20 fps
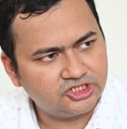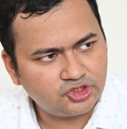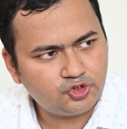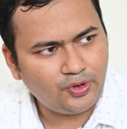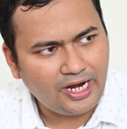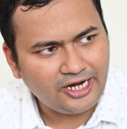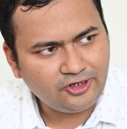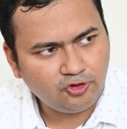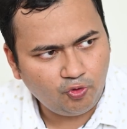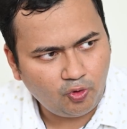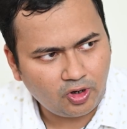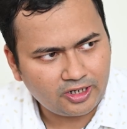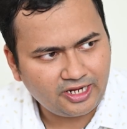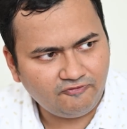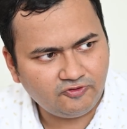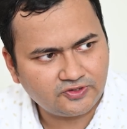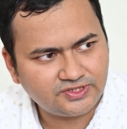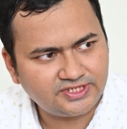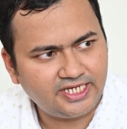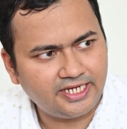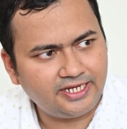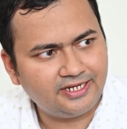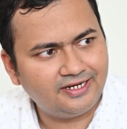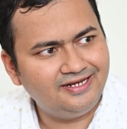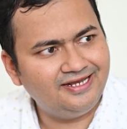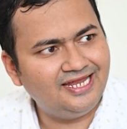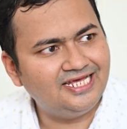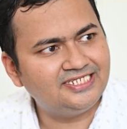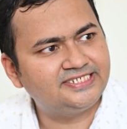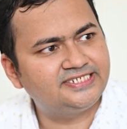to add to what I was saying,
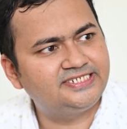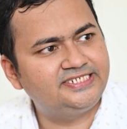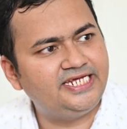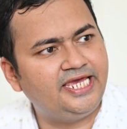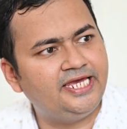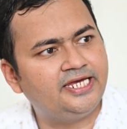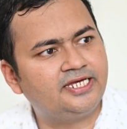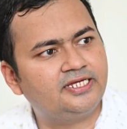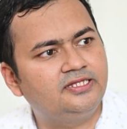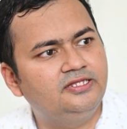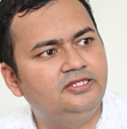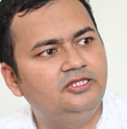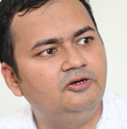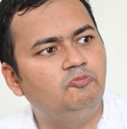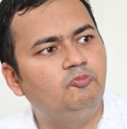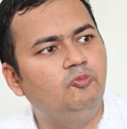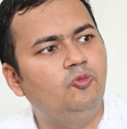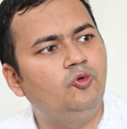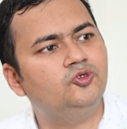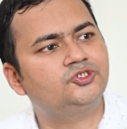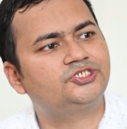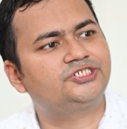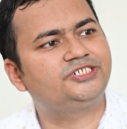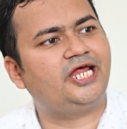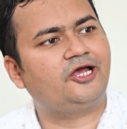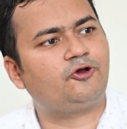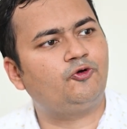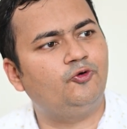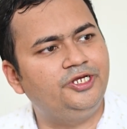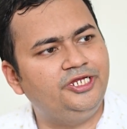let's take the most
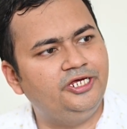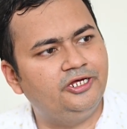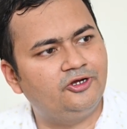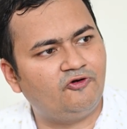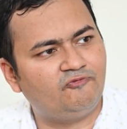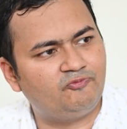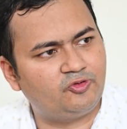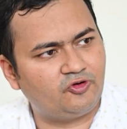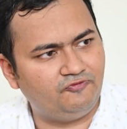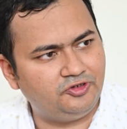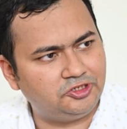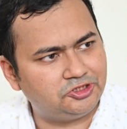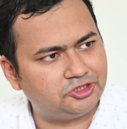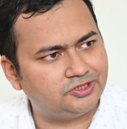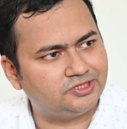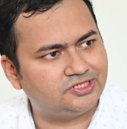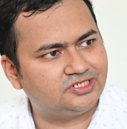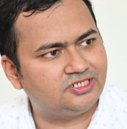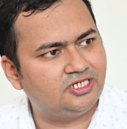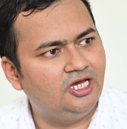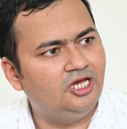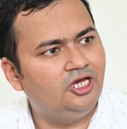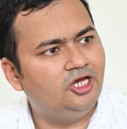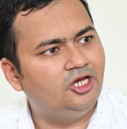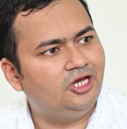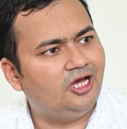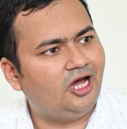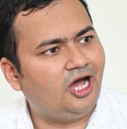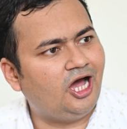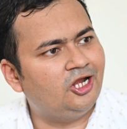draconian of provisions,
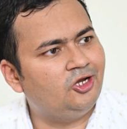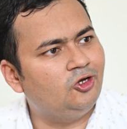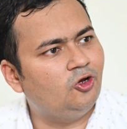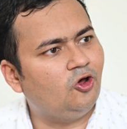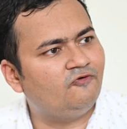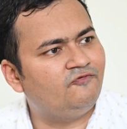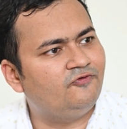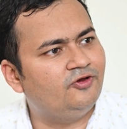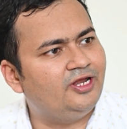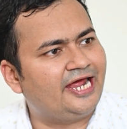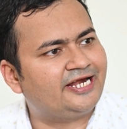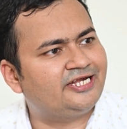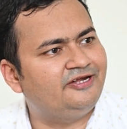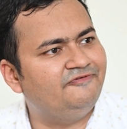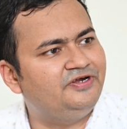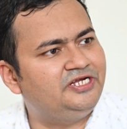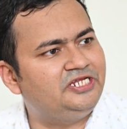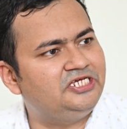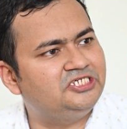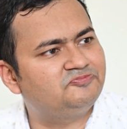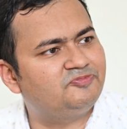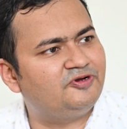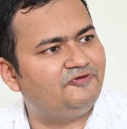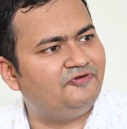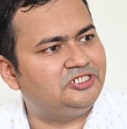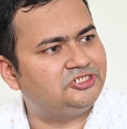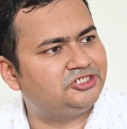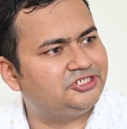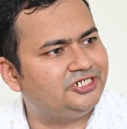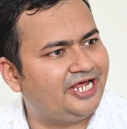Unlawful Activities
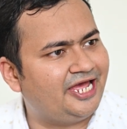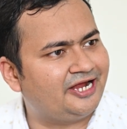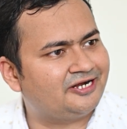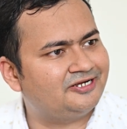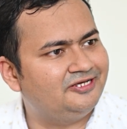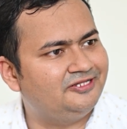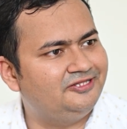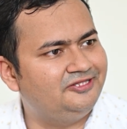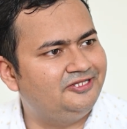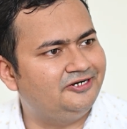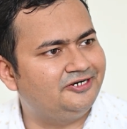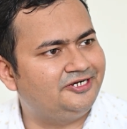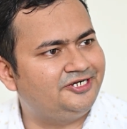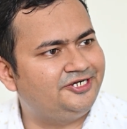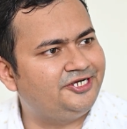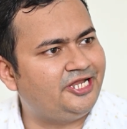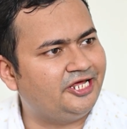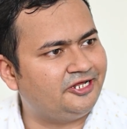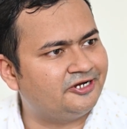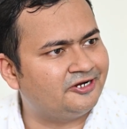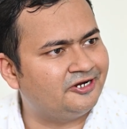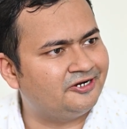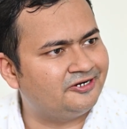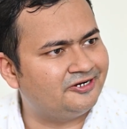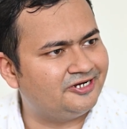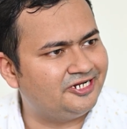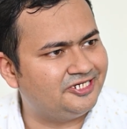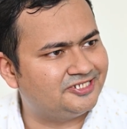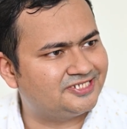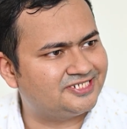Prevention Act, the
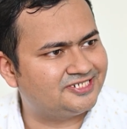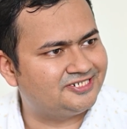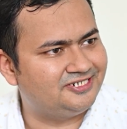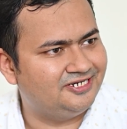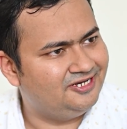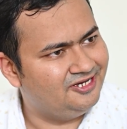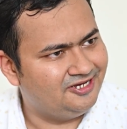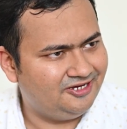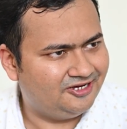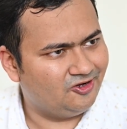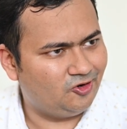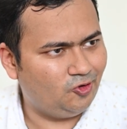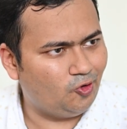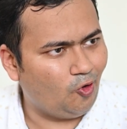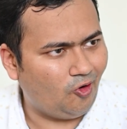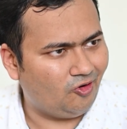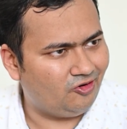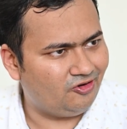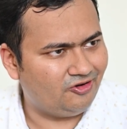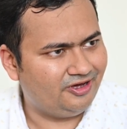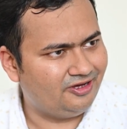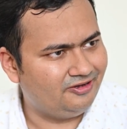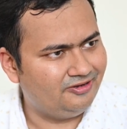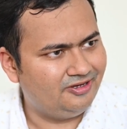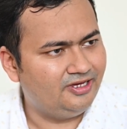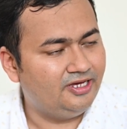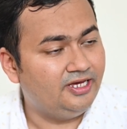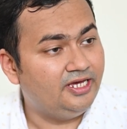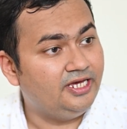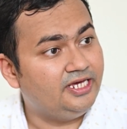terrorist law.
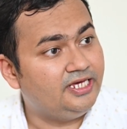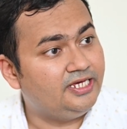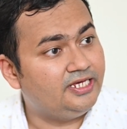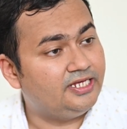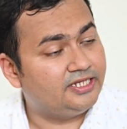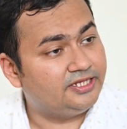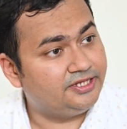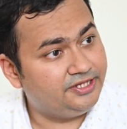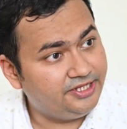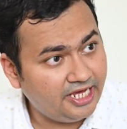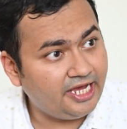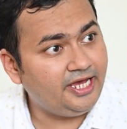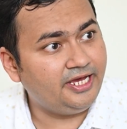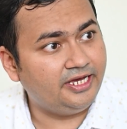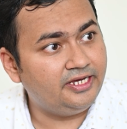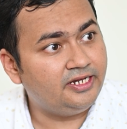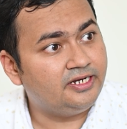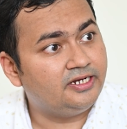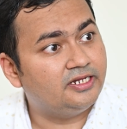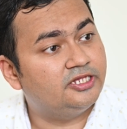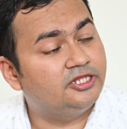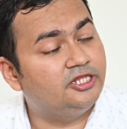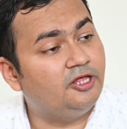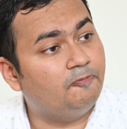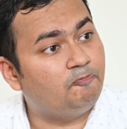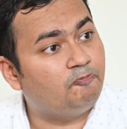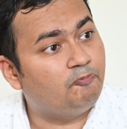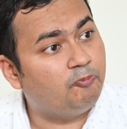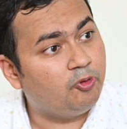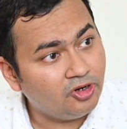There, the
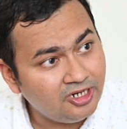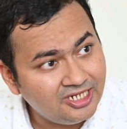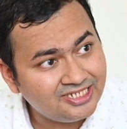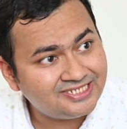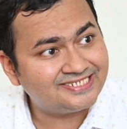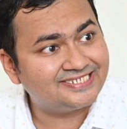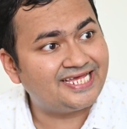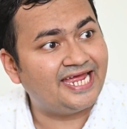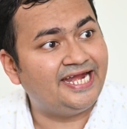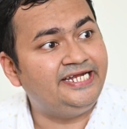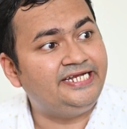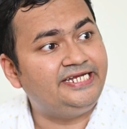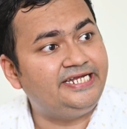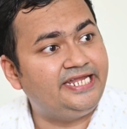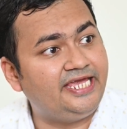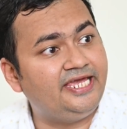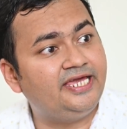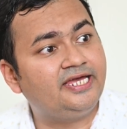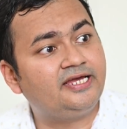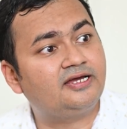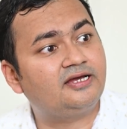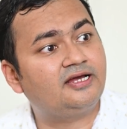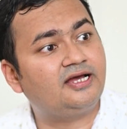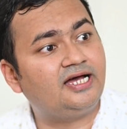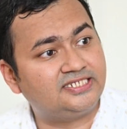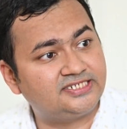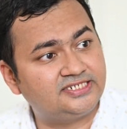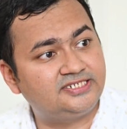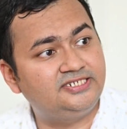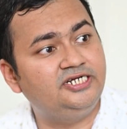police can take
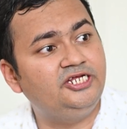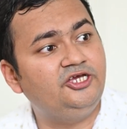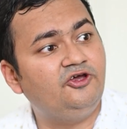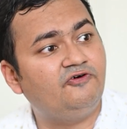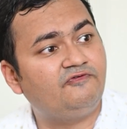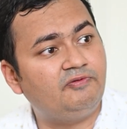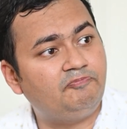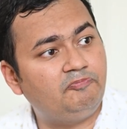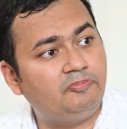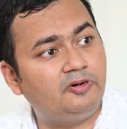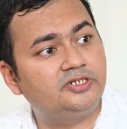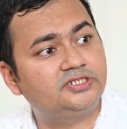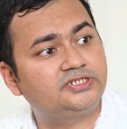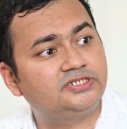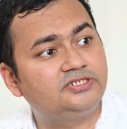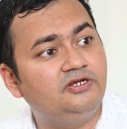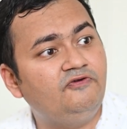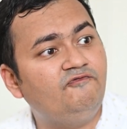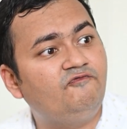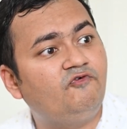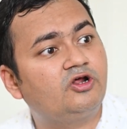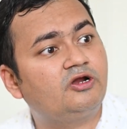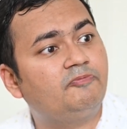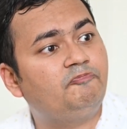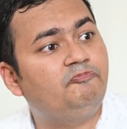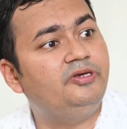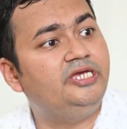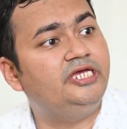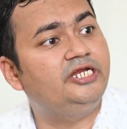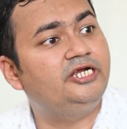custody of a person for a
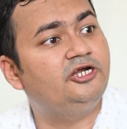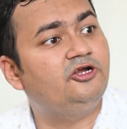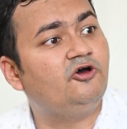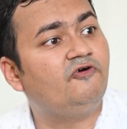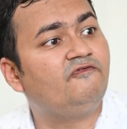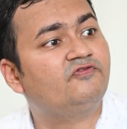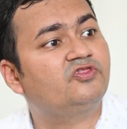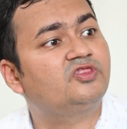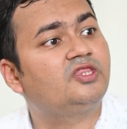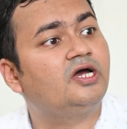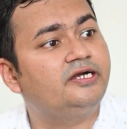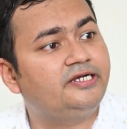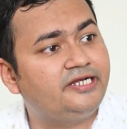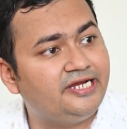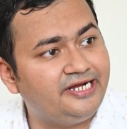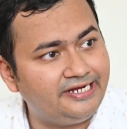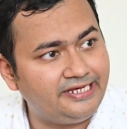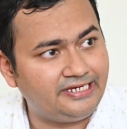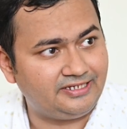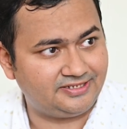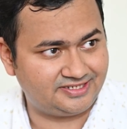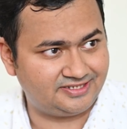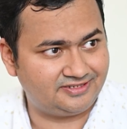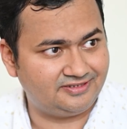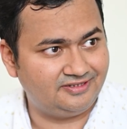period of 30 days.